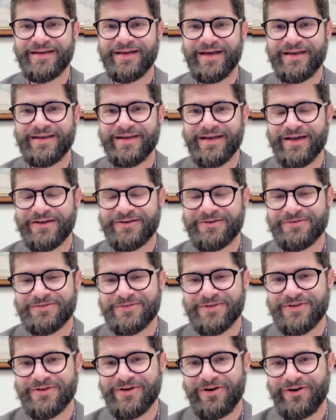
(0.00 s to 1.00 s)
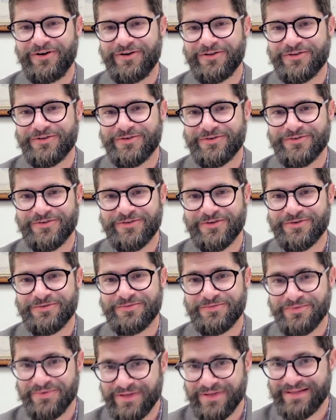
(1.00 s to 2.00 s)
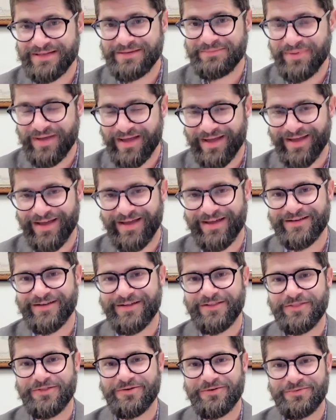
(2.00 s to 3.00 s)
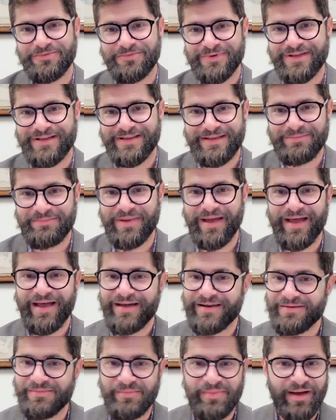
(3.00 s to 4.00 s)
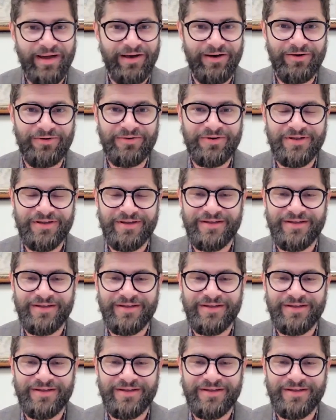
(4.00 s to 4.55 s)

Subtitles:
And not only do all of those look really bad, they're really bad about